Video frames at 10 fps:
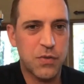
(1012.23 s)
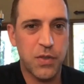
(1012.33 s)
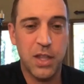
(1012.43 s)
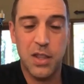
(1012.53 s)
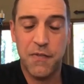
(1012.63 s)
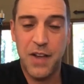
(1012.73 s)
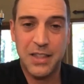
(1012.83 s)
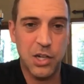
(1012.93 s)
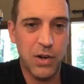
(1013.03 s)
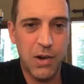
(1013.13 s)
for the fact
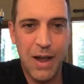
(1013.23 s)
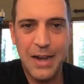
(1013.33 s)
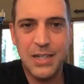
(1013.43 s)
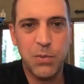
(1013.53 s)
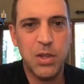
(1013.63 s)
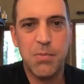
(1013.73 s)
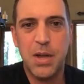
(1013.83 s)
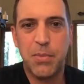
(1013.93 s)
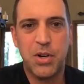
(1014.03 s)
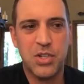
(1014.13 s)
that you're interacting with a
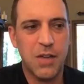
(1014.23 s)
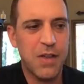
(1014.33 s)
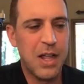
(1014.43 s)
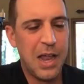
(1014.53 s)
member and stuff,